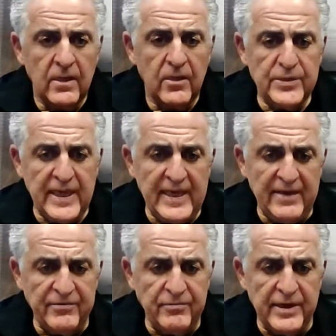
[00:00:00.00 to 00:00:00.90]
Okay,
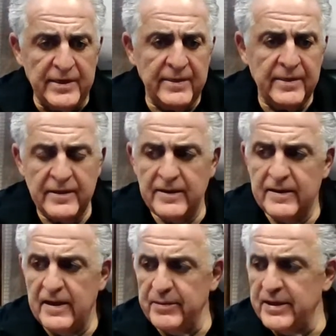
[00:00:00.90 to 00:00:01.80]
everyone,
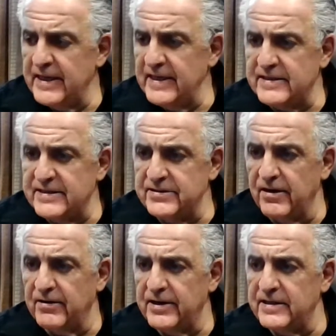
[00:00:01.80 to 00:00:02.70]
I'm going to get
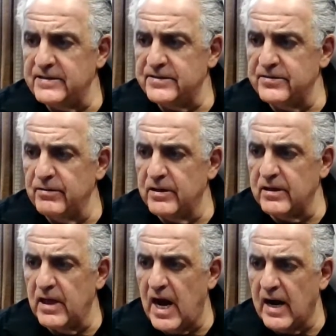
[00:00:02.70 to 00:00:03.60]
started. It's
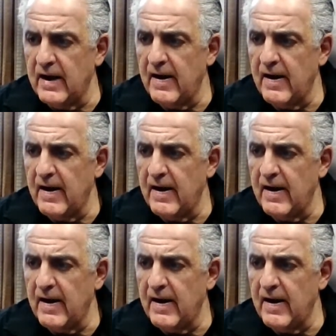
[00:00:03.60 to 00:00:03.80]
2:00.